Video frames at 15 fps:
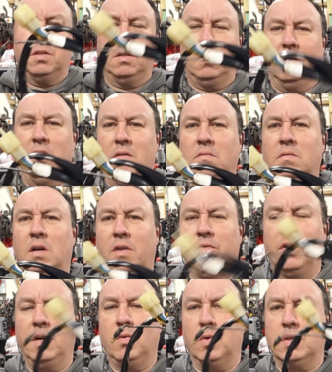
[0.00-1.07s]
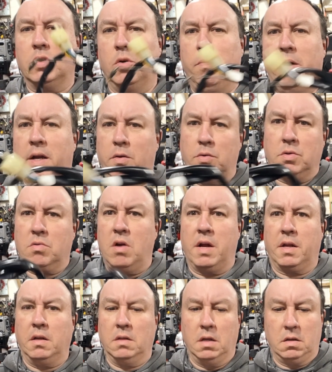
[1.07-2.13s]
the covering was so bad it was
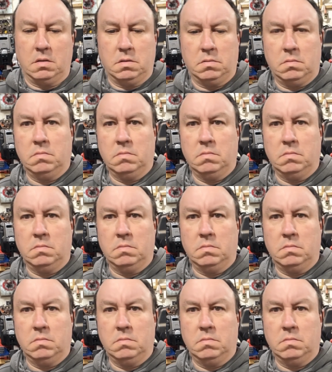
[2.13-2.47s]
cracking like,